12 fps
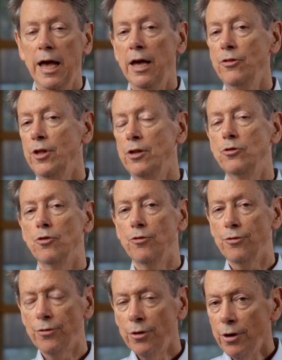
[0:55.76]
And then
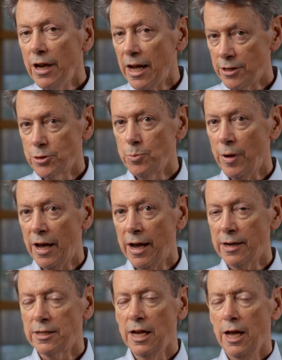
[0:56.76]
third
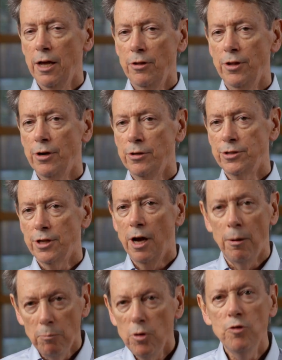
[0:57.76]
aspect, there's
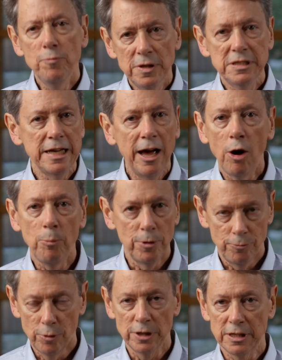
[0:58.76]
a movement to help
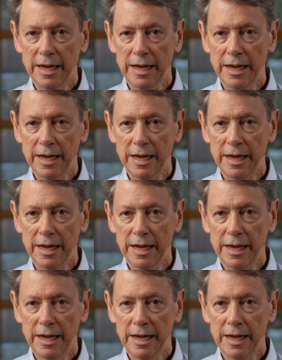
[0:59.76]
if one